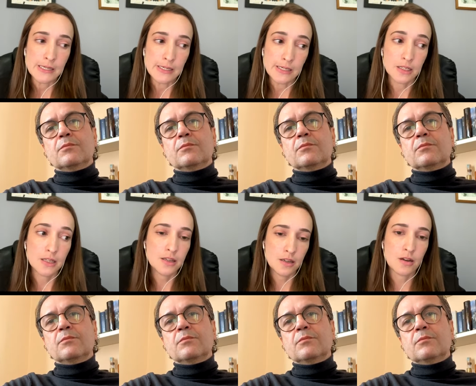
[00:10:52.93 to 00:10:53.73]
Speaker 1: a
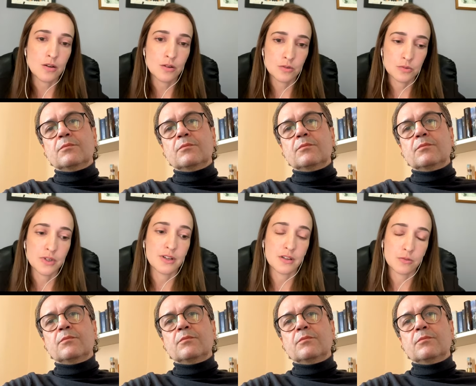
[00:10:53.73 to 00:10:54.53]
clinical
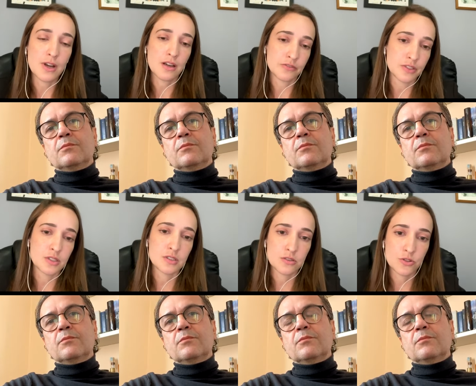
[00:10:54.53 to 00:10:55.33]
re
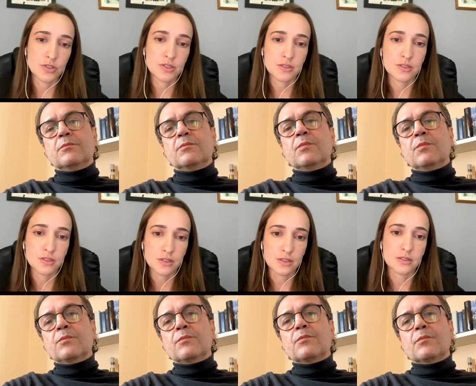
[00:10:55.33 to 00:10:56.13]
relevance, just
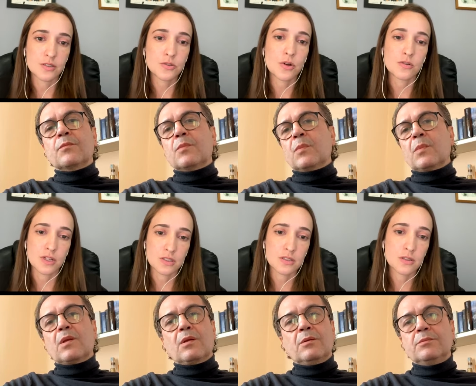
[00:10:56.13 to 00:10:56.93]
the, the
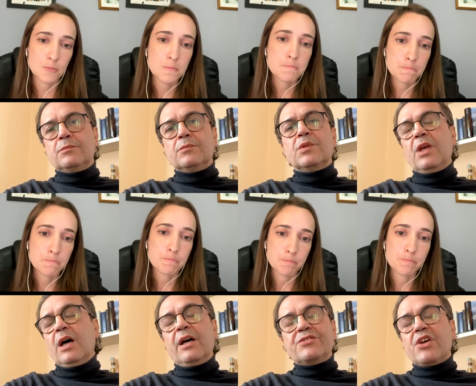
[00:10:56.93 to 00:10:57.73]
thorax.
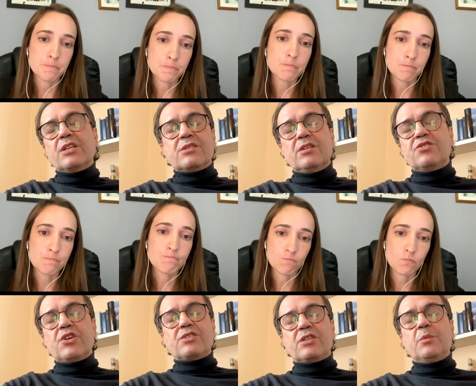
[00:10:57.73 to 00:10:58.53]
Speaker 2: Yeah, it's just it's
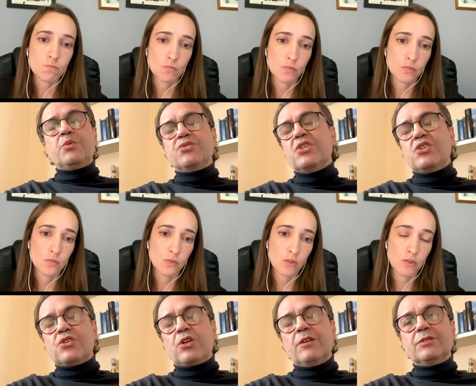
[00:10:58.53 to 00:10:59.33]
just the
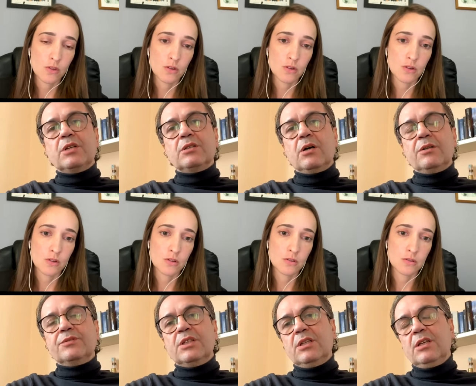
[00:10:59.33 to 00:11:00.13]
position of the of
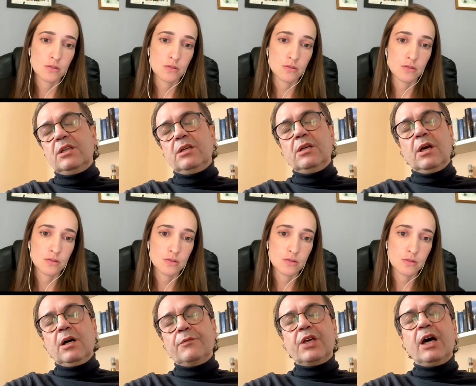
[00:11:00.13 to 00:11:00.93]
the
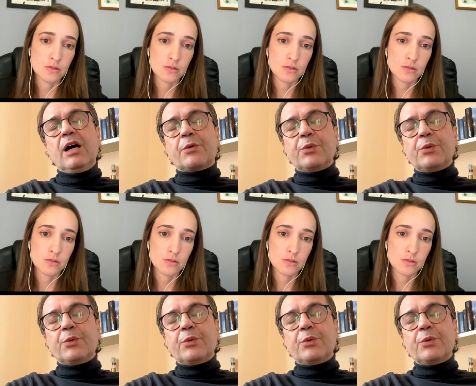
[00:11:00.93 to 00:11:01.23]
of the heart